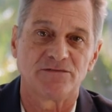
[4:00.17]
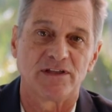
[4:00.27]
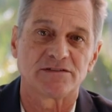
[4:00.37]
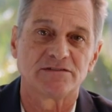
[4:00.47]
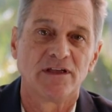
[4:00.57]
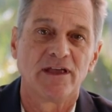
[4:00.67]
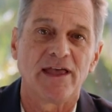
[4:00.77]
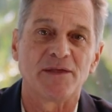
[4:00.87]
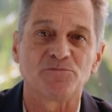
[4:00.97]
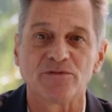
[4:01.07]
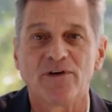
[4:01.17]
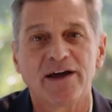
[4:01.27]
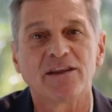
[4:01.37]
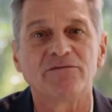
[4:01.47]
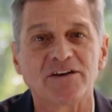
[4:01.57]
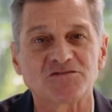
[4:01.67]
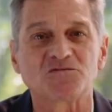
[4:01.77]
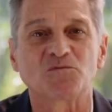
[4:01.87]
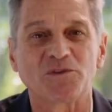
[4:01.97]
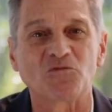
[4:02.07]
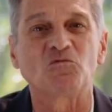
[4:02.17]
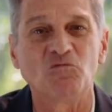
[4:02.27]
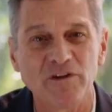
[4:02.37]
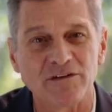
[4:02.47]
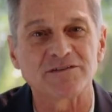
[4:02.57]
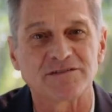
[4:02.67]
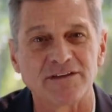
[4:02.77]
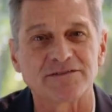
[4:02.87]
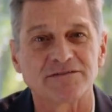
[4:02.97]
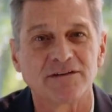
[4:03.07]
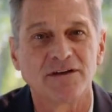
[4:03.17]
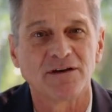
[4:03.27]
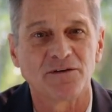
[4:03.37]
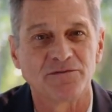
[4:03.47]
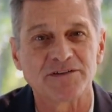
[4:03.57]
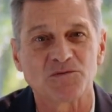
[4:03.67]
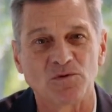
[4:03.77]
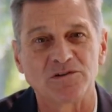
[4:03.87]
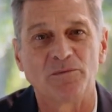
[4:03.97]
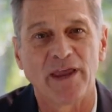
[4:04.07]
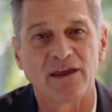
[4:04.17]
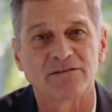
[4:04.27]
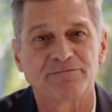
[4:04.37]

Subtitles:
events and provide investors with a real sense of visible demand.